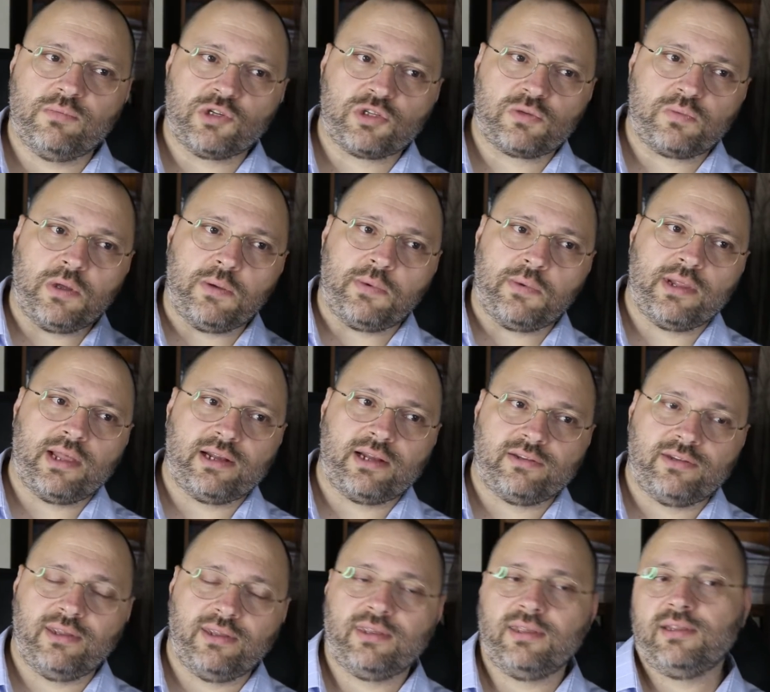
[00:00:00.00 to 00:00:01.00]
most people
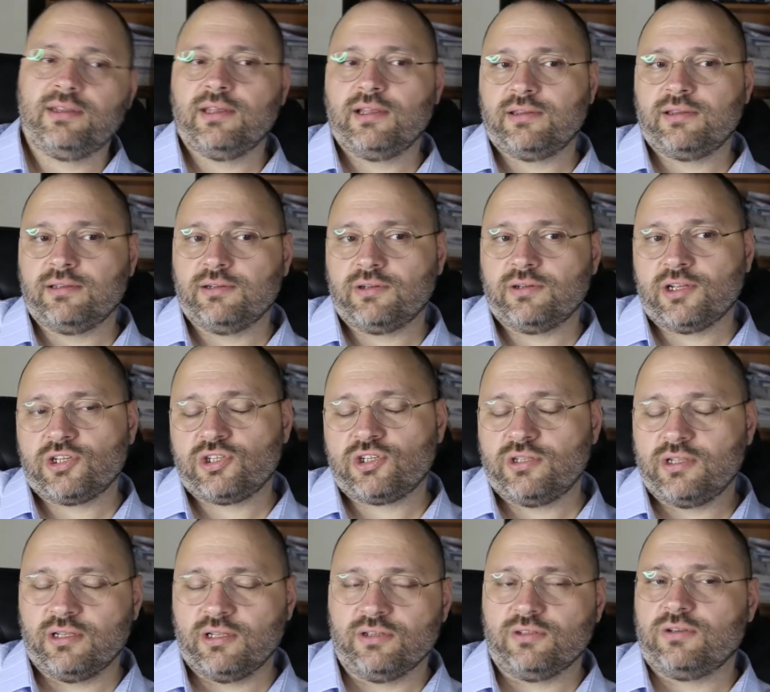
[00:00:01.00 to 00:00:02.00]
are thinking that the
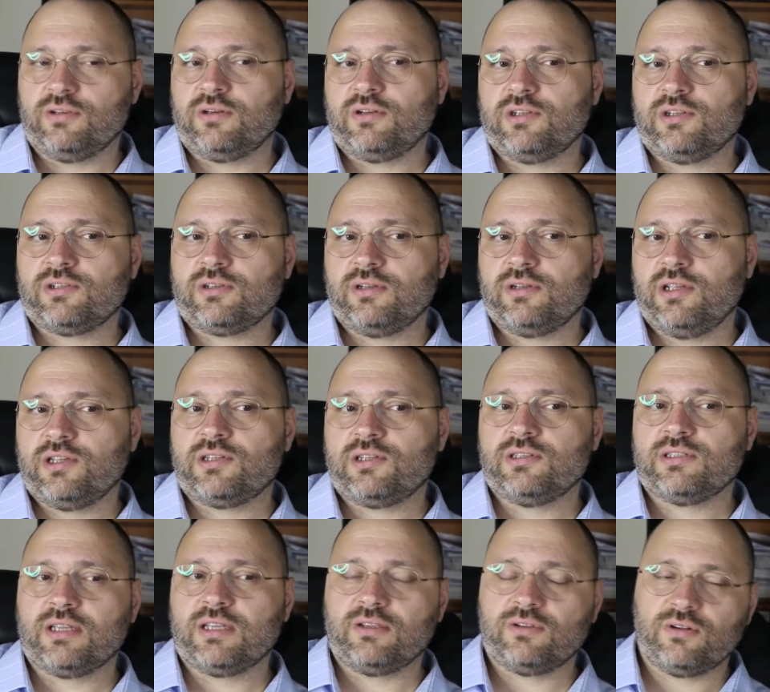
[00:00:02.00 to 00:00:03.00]
Russian and the Turkish
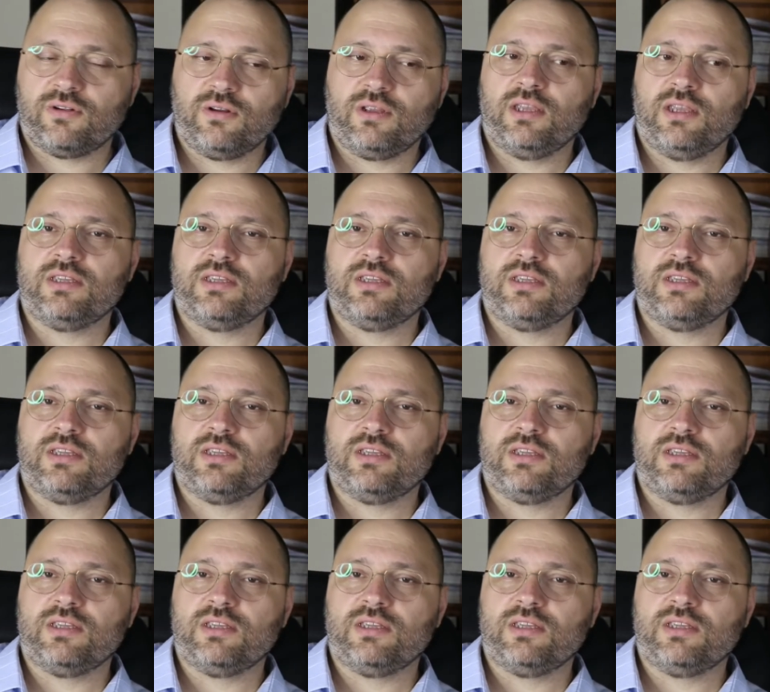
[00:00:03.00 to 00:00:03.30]
relations and